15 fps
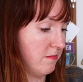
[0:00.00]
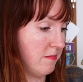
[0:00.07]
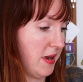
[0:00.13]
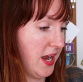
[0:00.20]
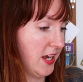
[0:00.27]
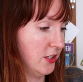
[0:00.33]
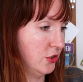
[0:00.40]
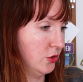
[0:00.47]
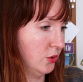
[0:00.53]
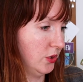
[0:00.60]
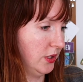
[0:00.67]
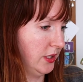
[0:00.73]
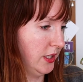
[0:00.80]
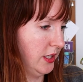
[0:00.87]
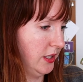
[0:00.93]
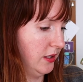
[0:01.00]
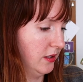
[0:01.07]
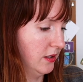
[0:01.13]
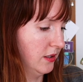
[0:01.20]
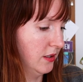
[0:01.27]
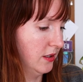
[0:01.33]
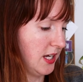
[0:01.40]
manually
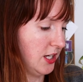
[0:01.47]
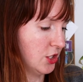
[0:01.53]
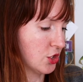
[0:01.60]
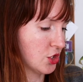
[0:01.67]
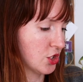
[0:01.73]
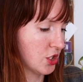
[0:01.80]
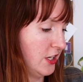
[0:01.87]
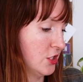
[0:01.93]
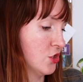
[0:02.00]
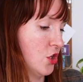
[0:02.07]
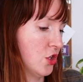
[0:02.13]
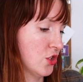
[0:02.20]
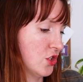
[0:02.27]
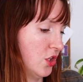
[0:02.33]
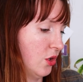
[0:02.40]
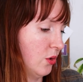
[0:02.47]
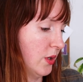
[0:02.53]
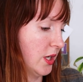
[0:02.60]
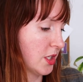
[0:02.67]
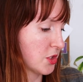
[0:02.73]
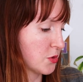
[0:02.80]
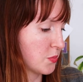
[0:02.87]
each feature, so
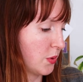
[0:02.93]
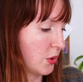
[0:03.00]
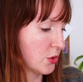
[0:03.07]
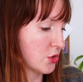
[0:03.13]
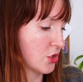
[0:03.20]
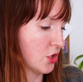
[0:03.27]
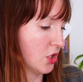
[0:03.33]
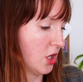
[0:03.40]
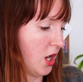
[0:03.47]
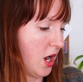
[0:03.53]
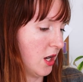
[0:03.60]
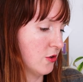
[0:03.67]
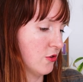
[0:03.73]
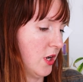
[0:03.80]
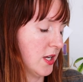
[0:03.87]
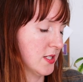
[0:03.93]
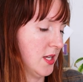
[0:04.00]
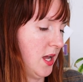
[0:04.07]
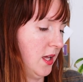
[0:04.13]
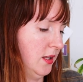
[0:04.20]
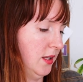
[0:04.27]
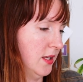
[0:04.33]
exposure, contrast,
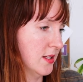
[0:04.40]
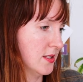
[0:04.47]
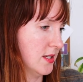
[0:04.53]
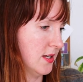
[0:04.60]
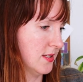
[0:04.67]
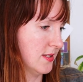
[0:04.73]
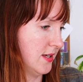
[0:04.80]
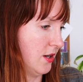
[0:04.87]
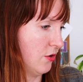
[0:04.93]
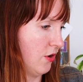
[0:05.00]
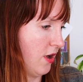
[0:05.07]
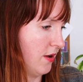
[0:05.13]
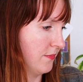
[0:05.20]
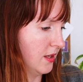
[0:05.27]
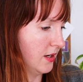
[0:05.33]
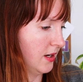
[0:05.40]
highlights, et cetera.